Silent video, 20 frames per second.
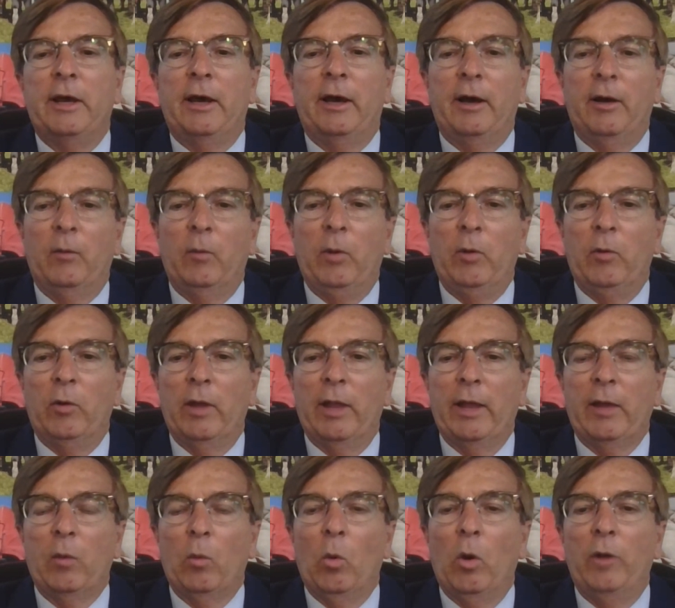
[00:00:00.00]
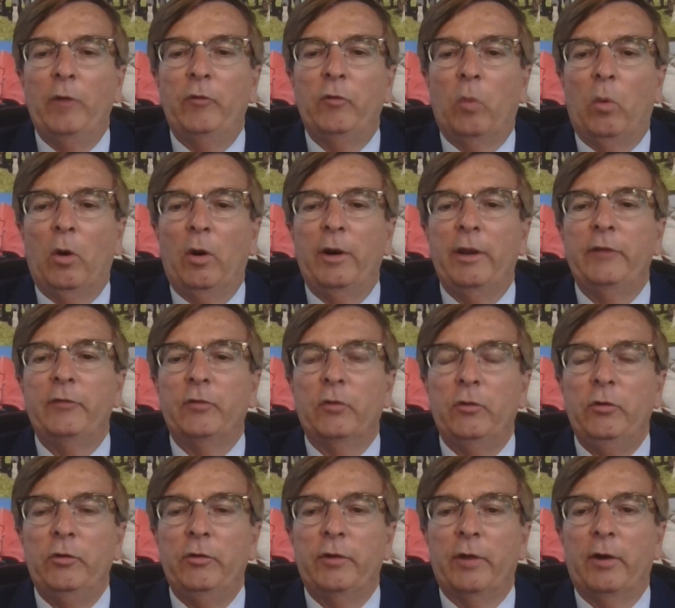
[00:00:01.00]
Uh, we were like 120. So
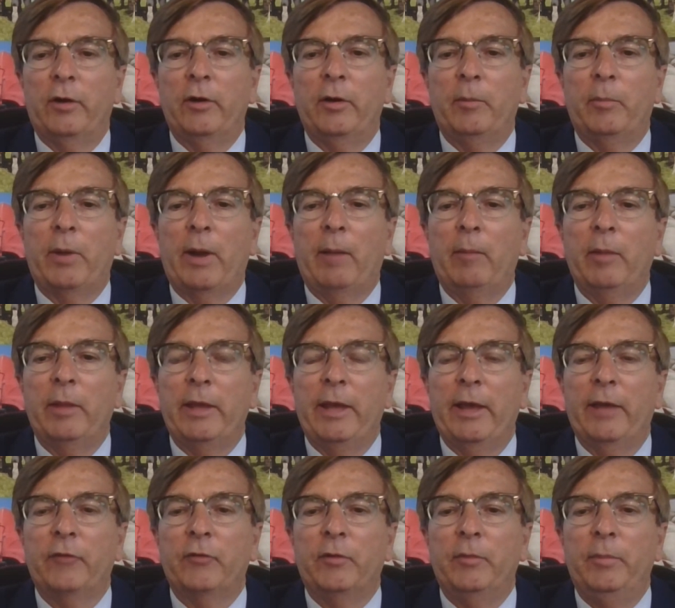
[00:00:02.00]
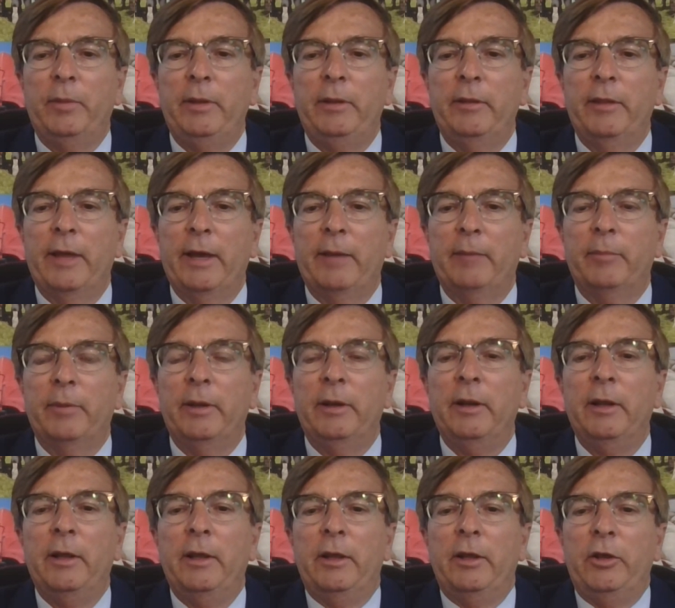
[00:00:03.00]
your target probably has to be that. But
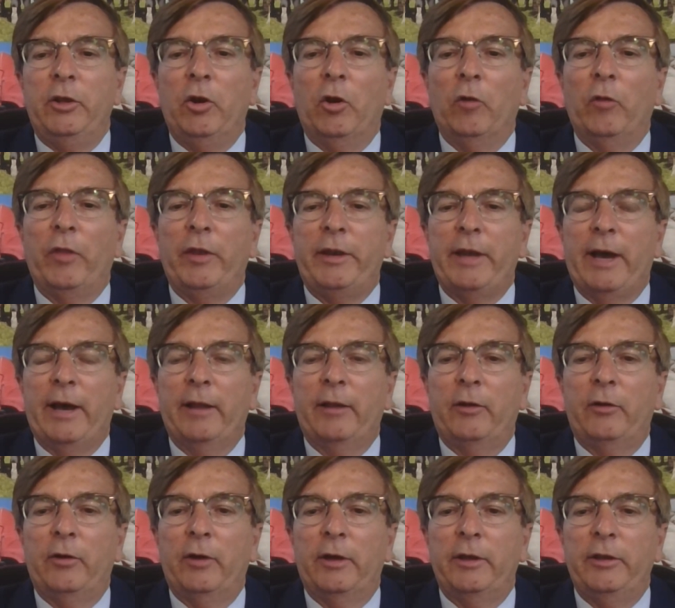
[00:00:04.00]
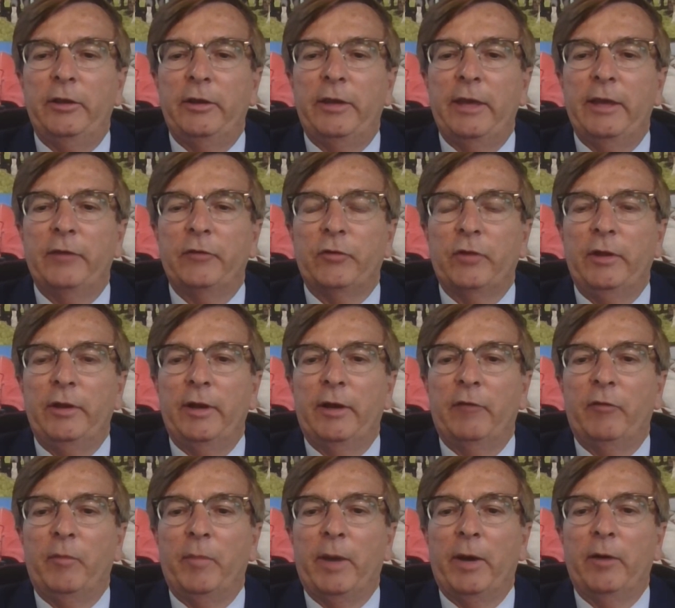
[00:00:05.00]
you know, the dollar, uh, you can't say
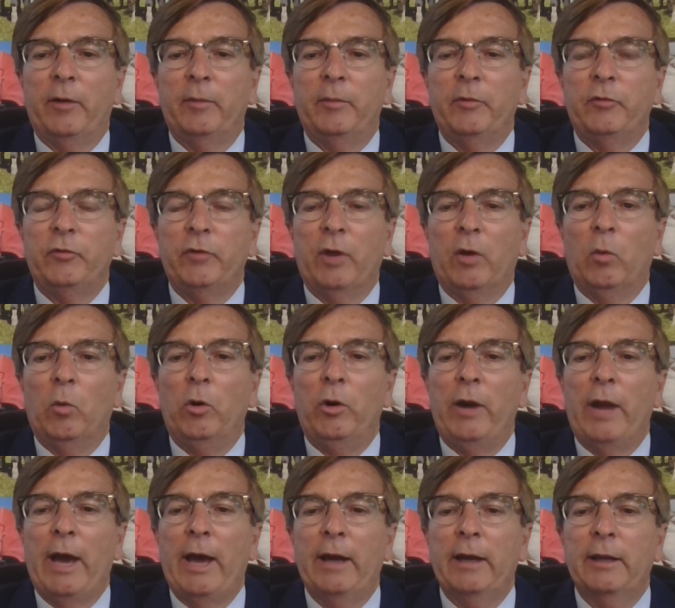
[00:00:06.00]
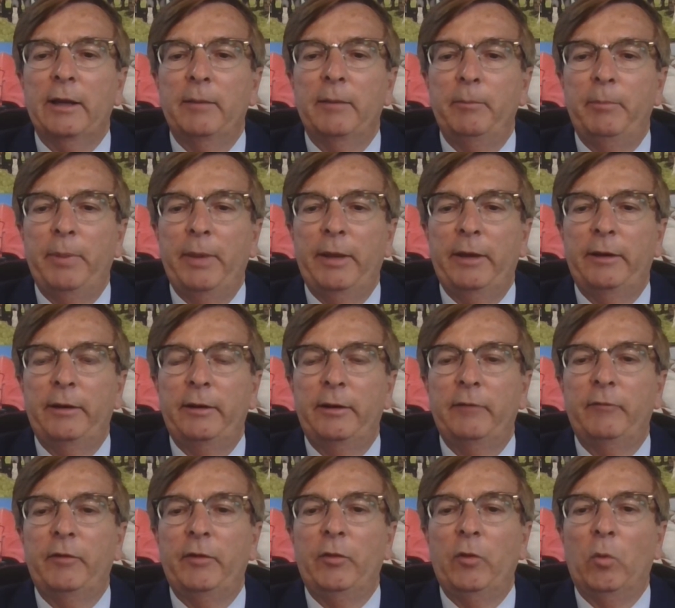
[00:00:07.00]
enough about it, Michelle. We're not
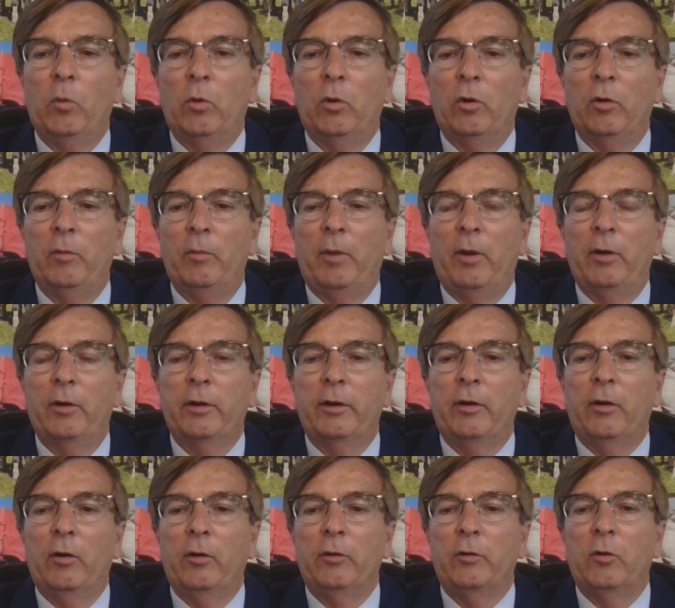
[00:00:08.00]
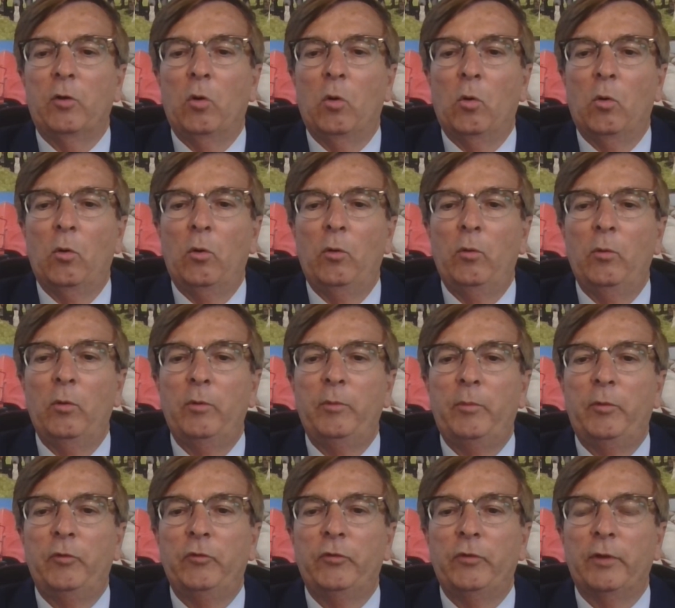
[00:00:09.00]
competitive in the world market on corn with
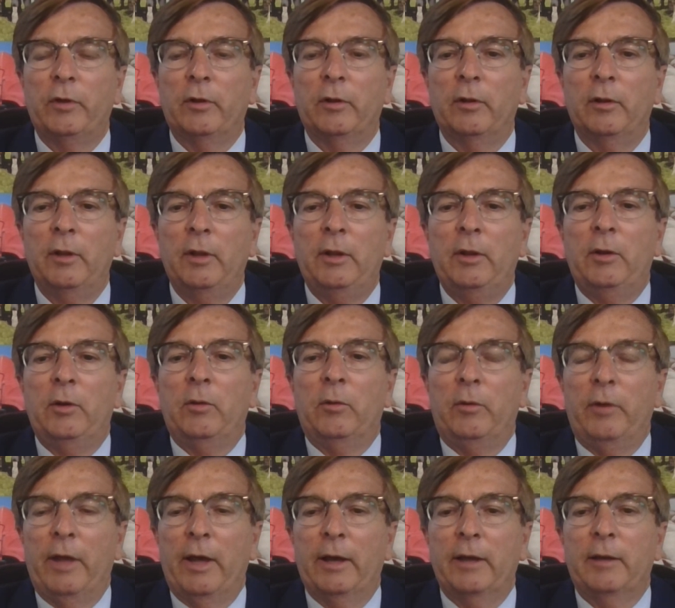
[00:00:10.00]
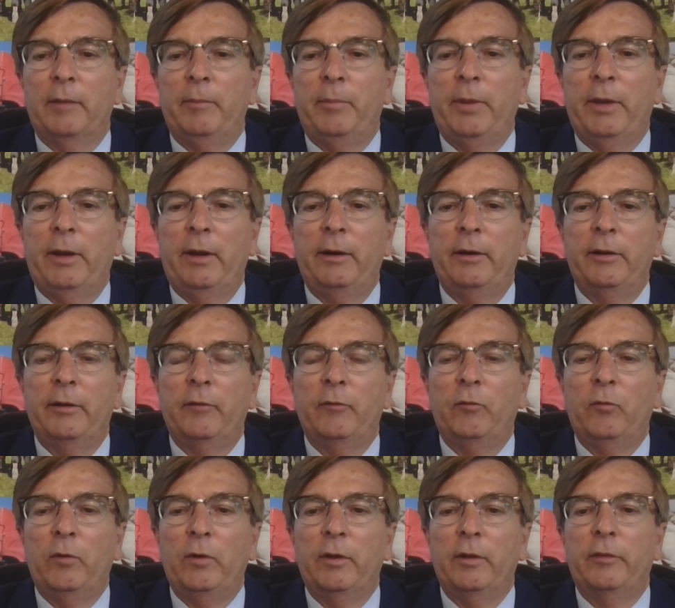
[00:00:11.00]
Brazil. We're not competitive
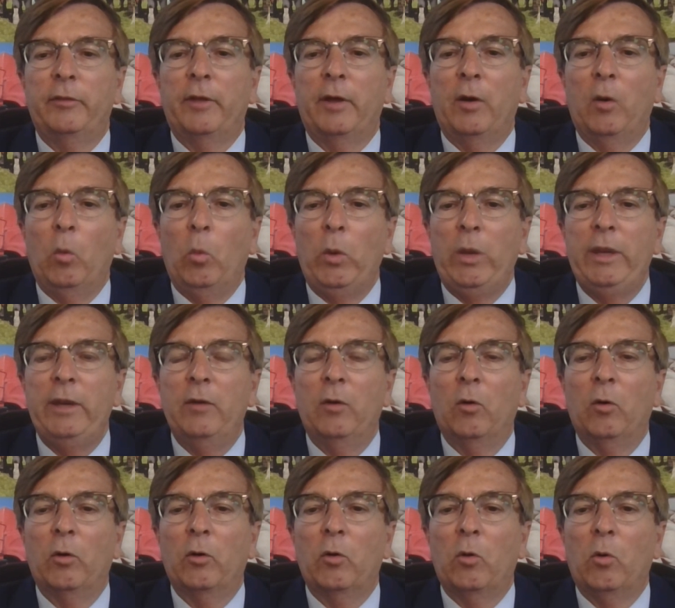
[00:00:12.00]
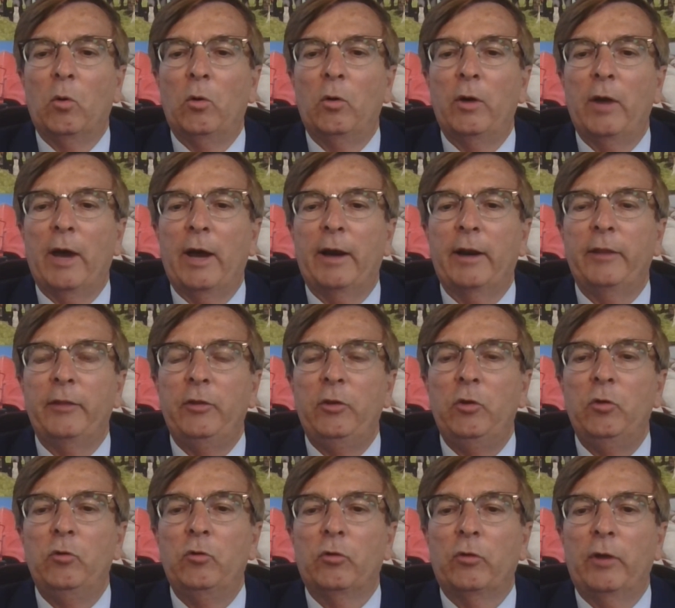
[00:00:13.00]
with uh, wheat or corn out of
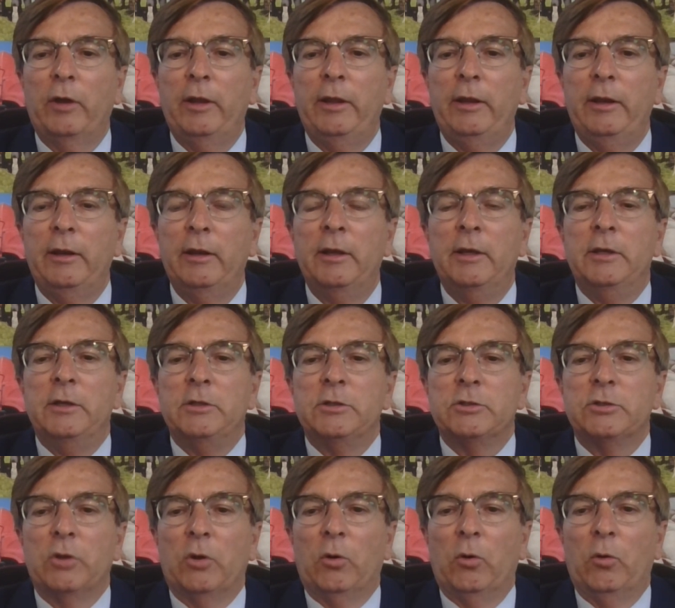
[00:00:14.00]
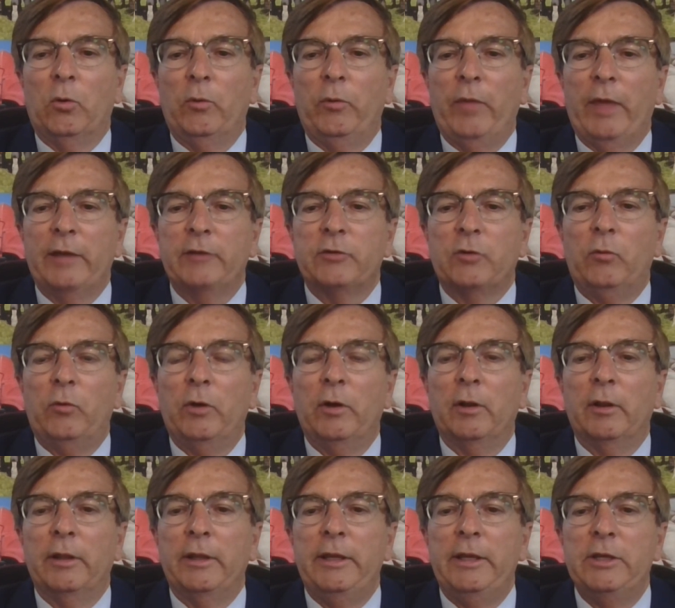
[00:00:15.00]
Ukraine. So that's a
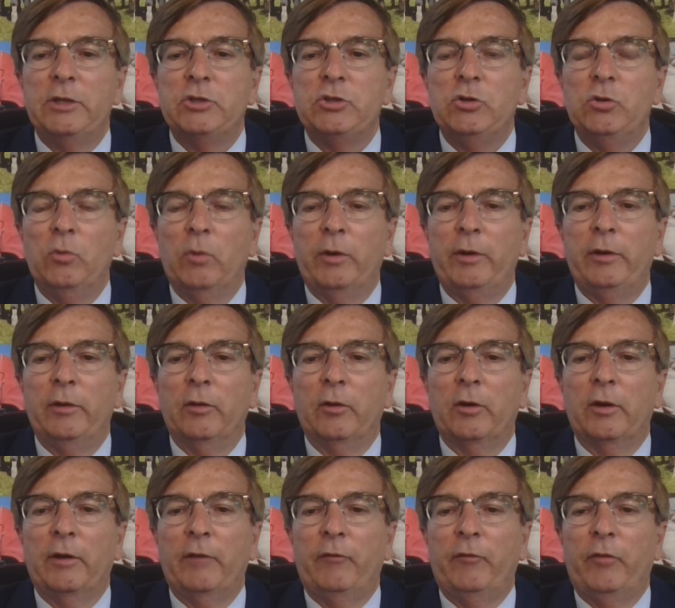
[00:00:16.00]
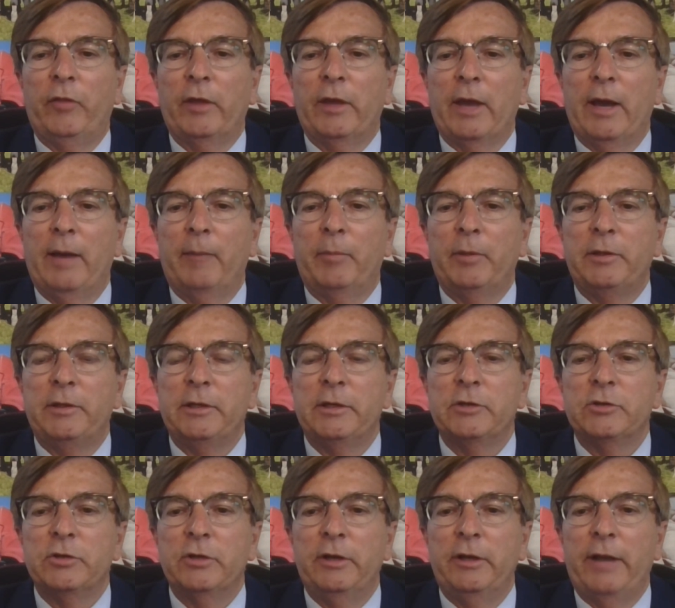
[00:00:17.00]
real issue when you look at the
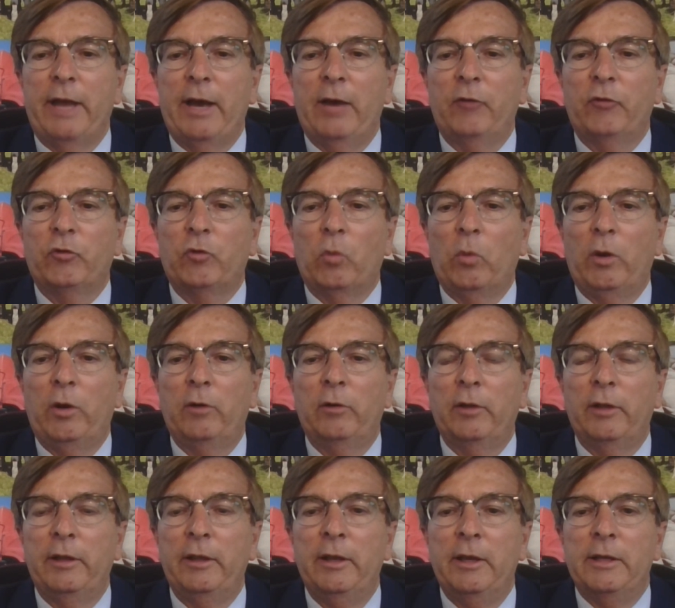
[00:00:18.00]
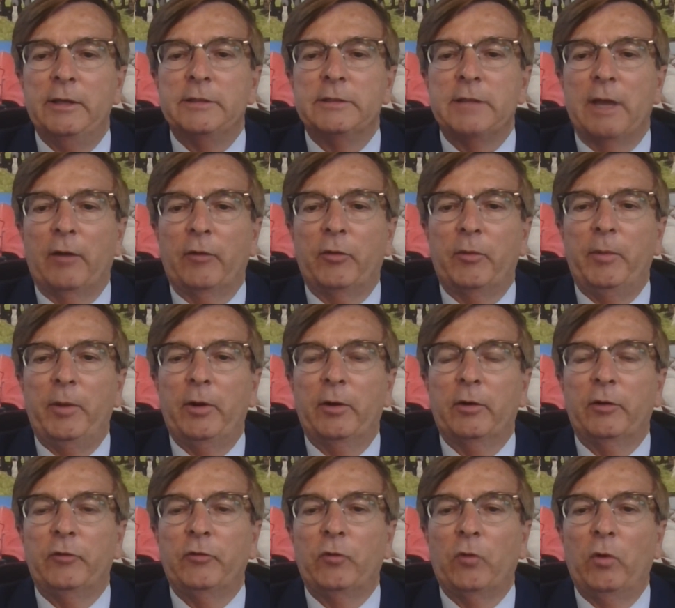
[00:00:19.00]
competition. And now, squarely, South
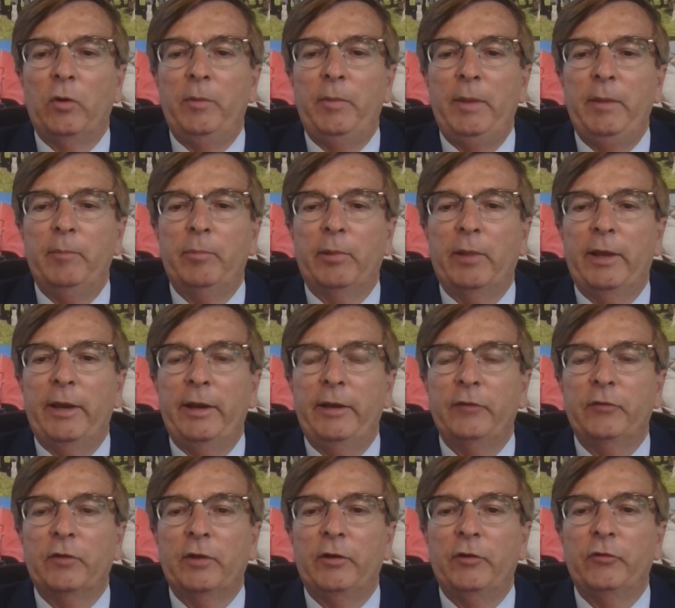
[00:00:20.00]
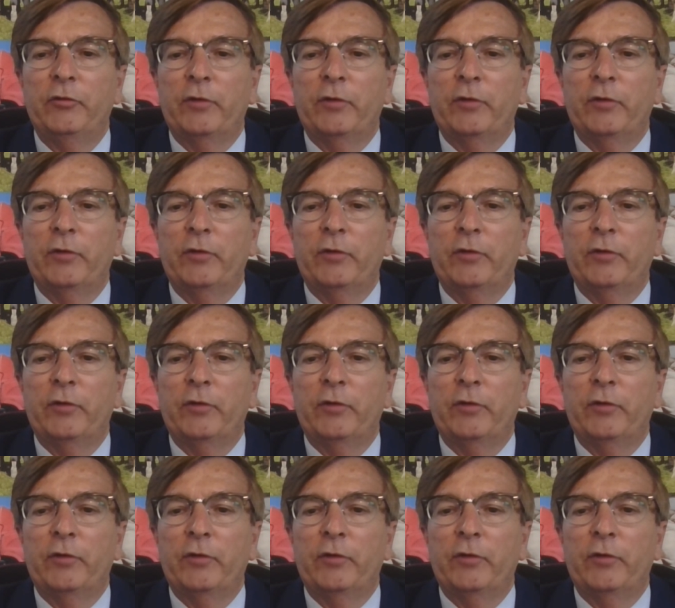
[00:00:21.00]
America soybean planting is going to